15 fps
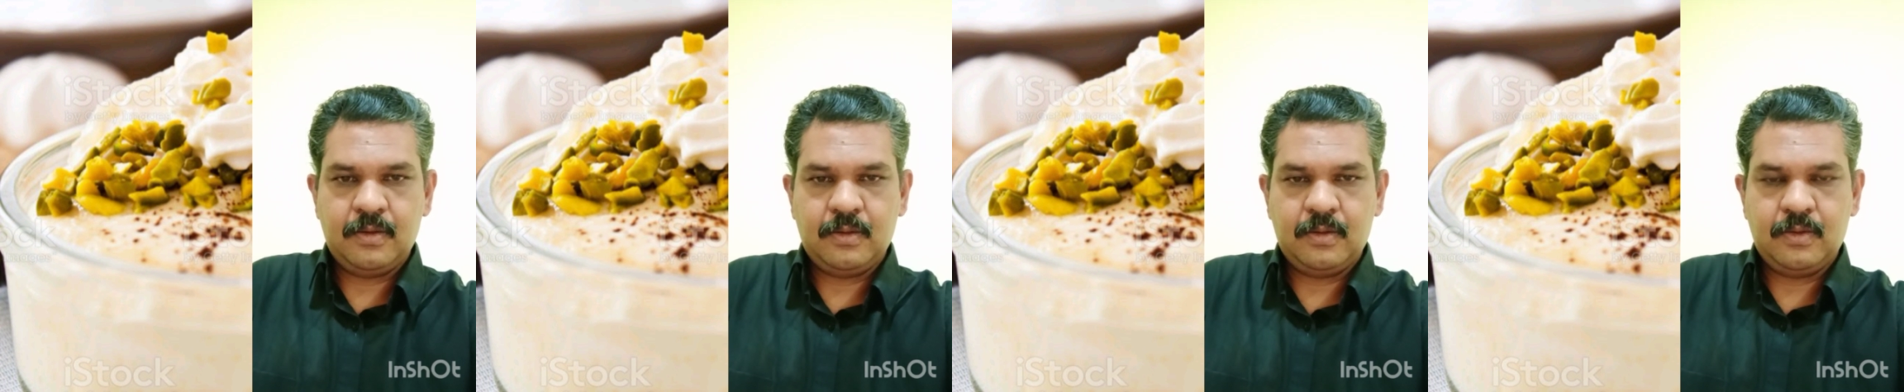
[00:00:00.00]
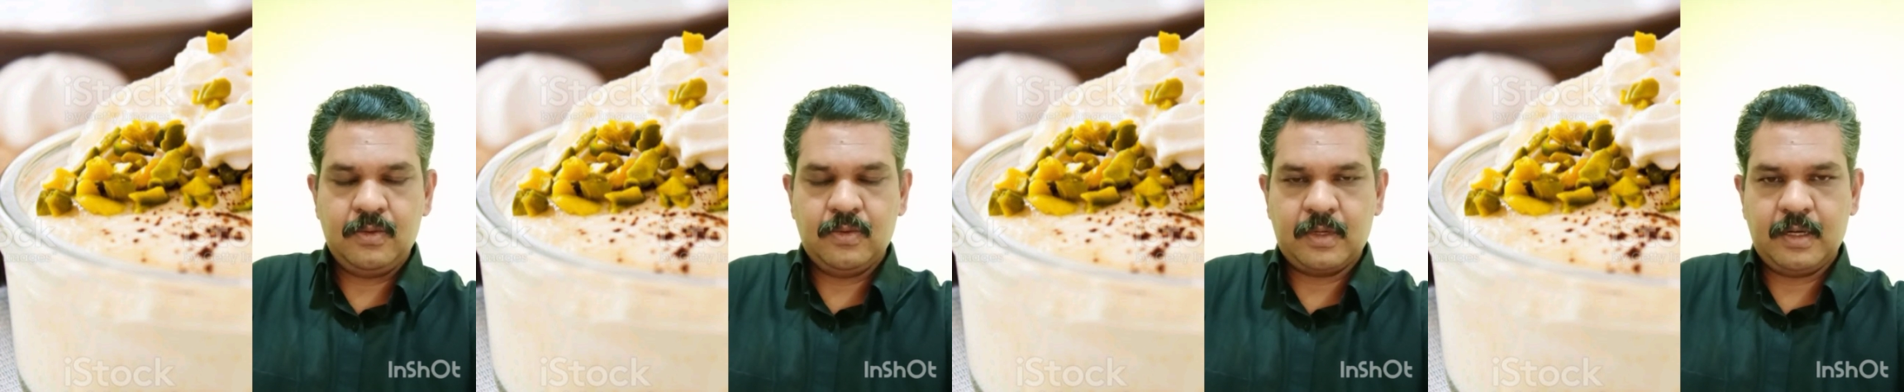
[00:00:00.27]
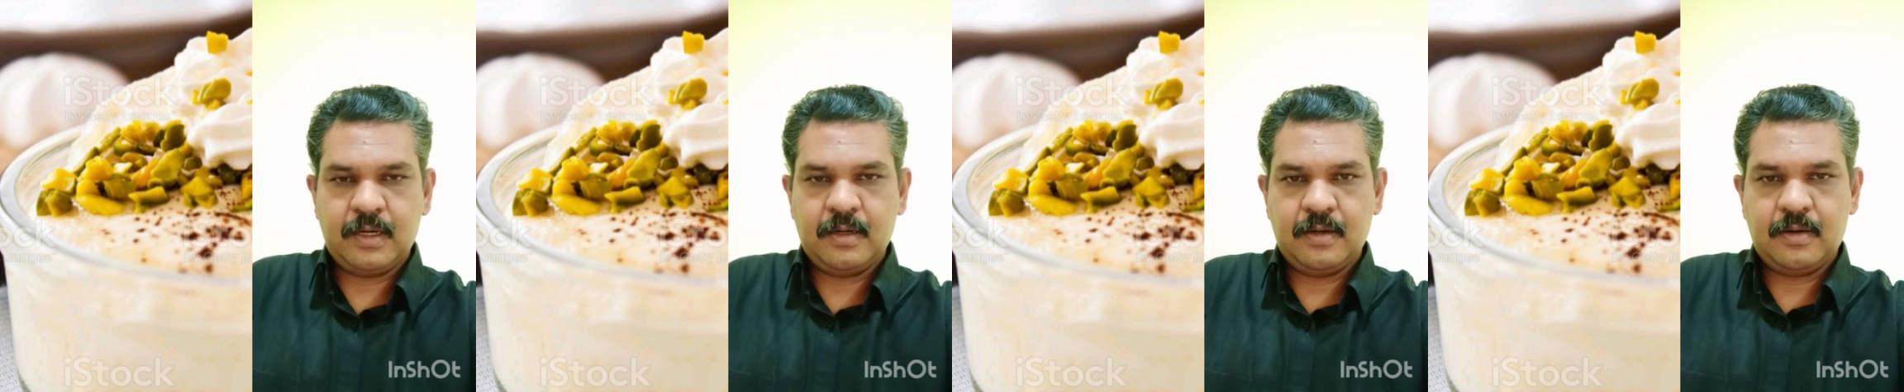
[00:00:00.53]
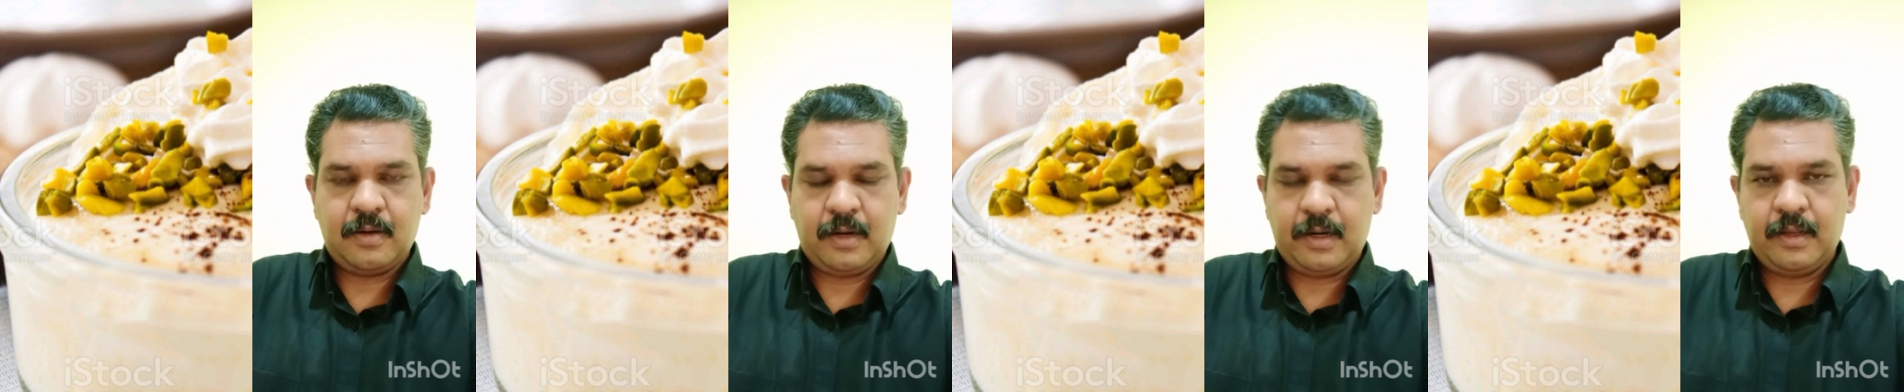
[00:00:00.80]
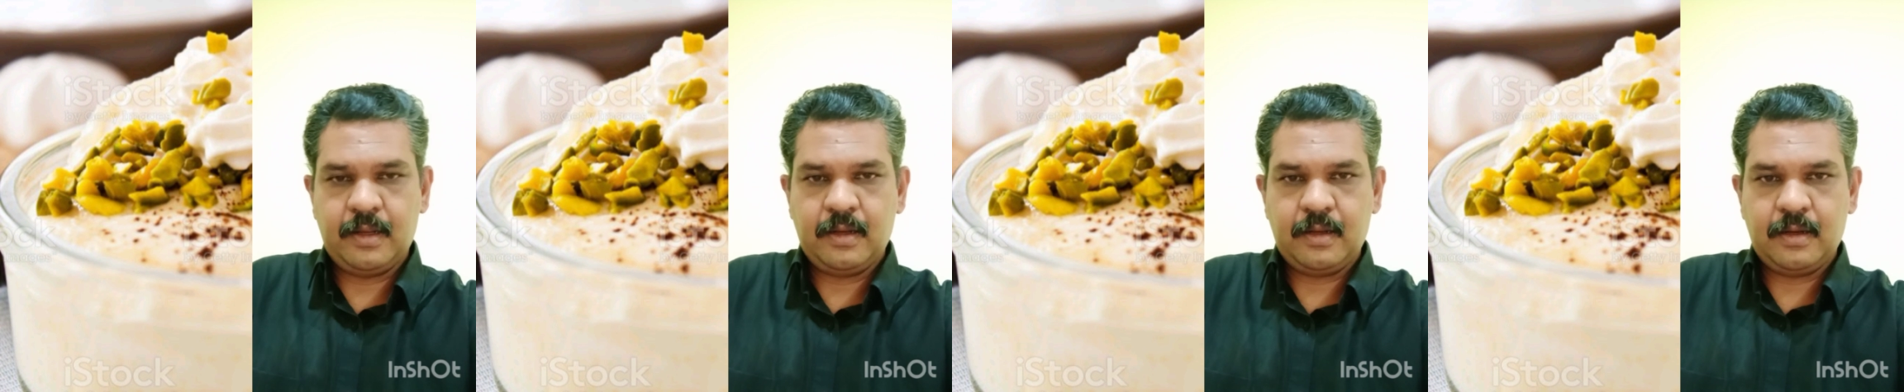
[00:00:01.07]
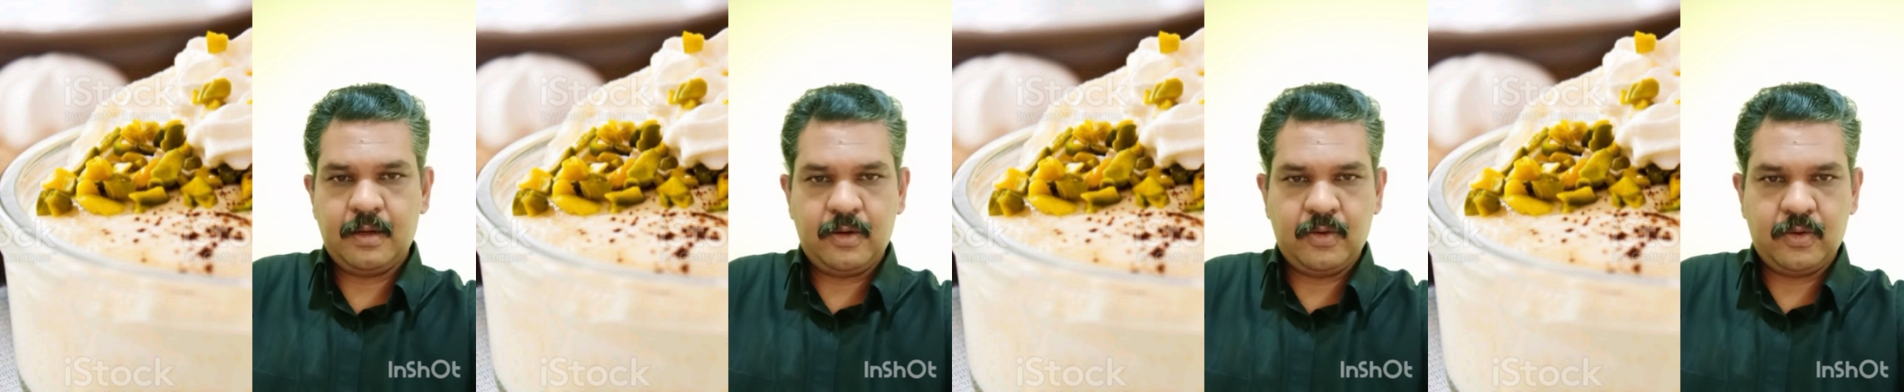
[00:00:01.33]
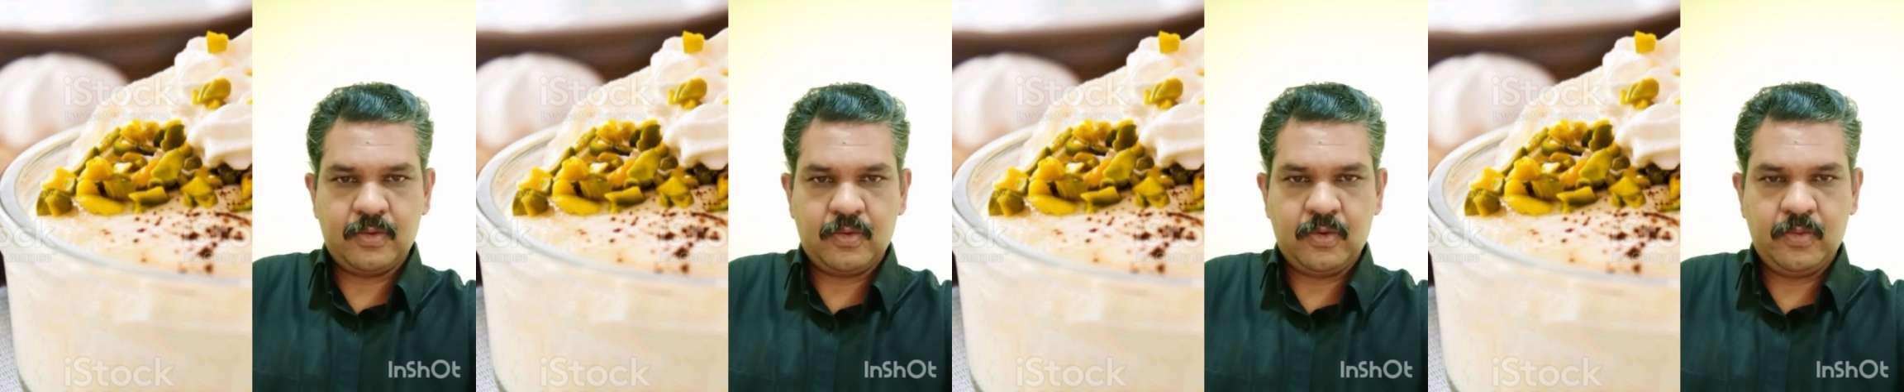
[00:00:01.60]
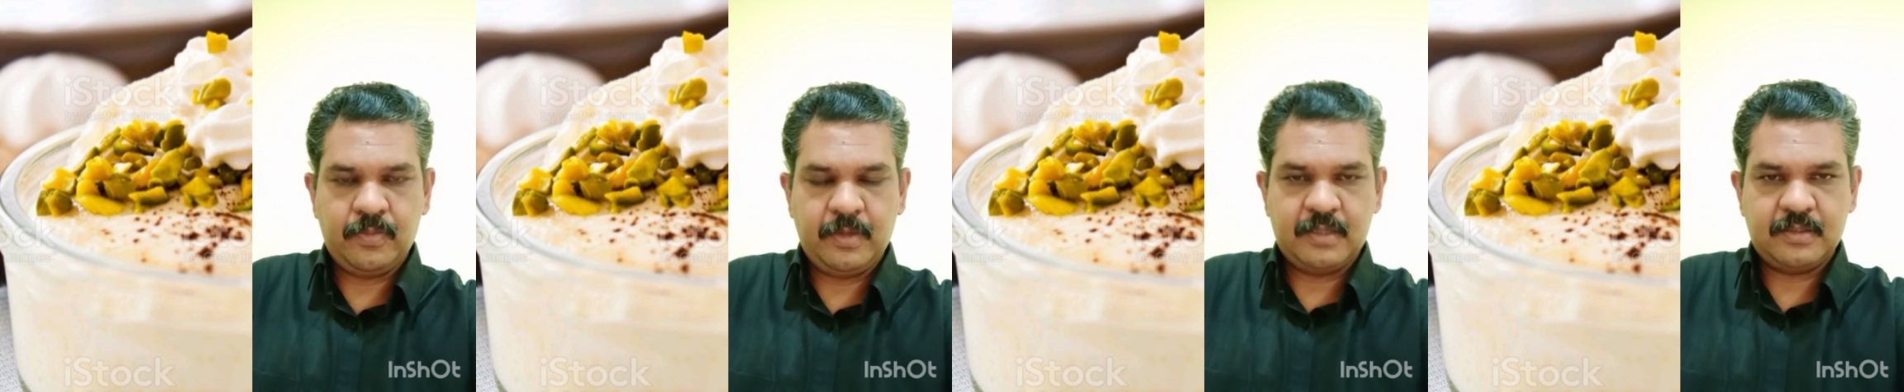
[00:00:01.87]
You can try in your
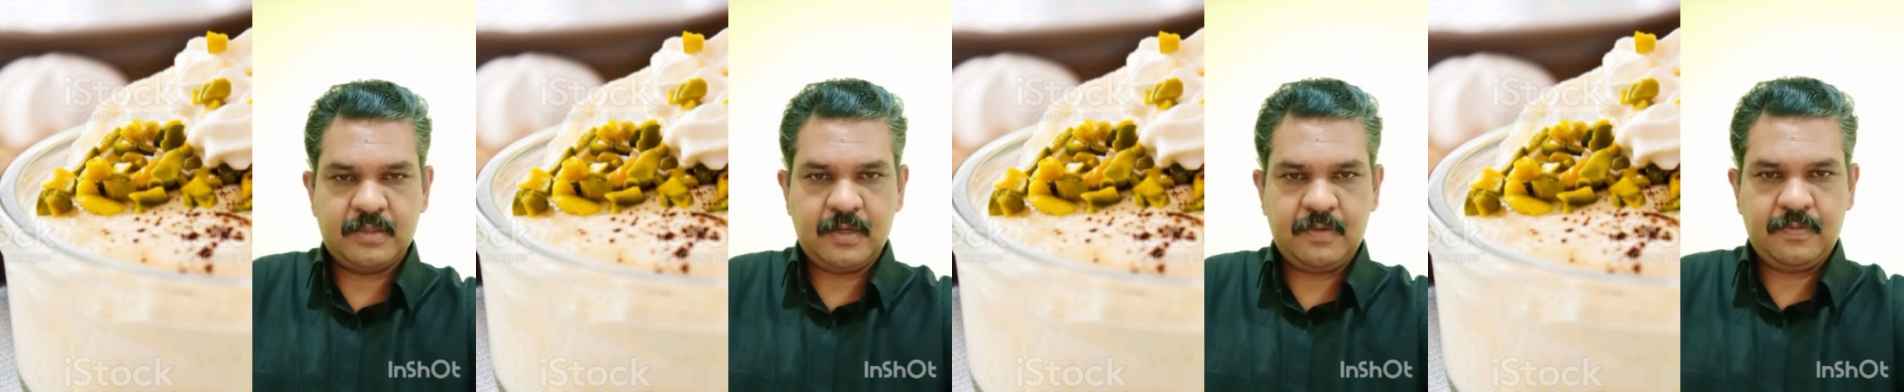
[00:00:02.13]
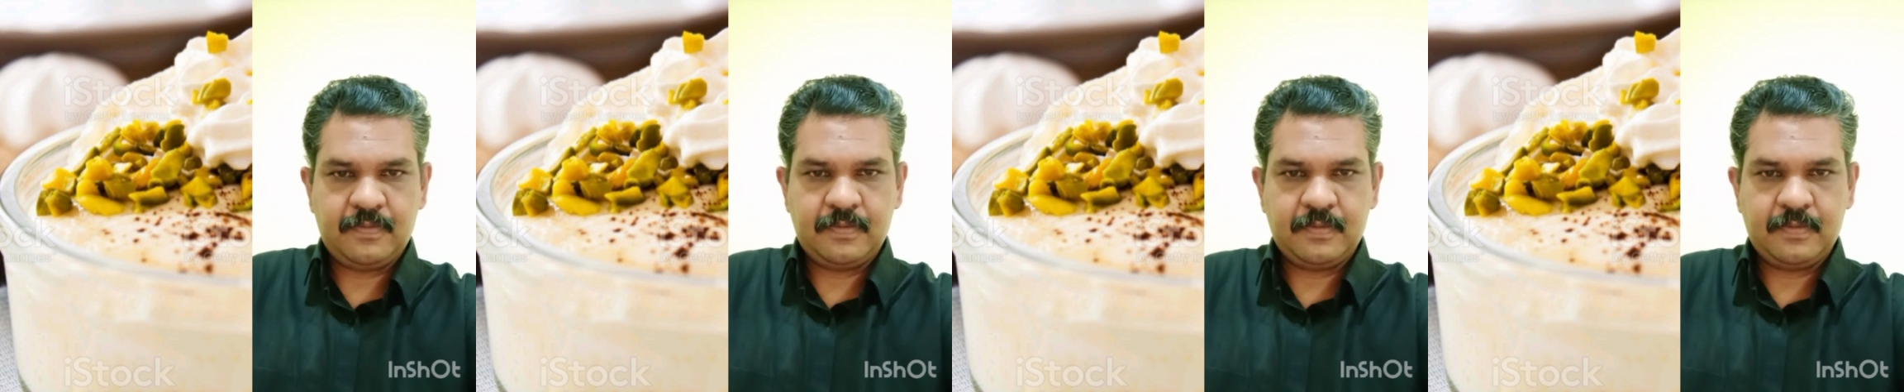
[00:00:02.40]
home itself.